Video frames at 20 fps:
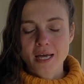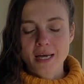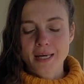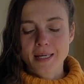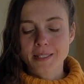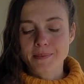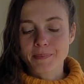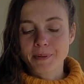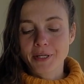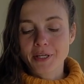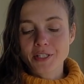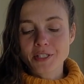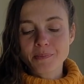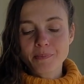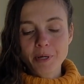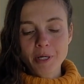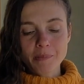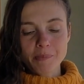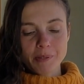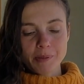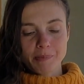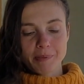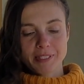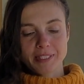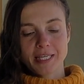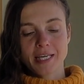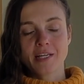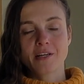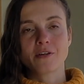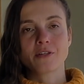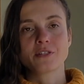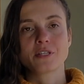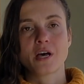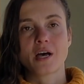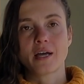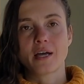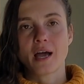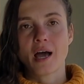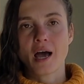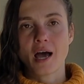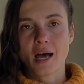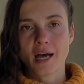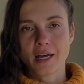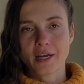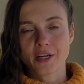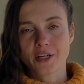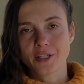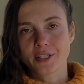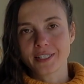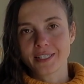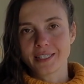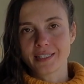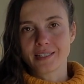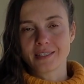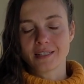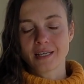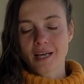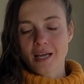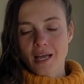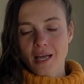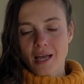is because purple potatoes are higher in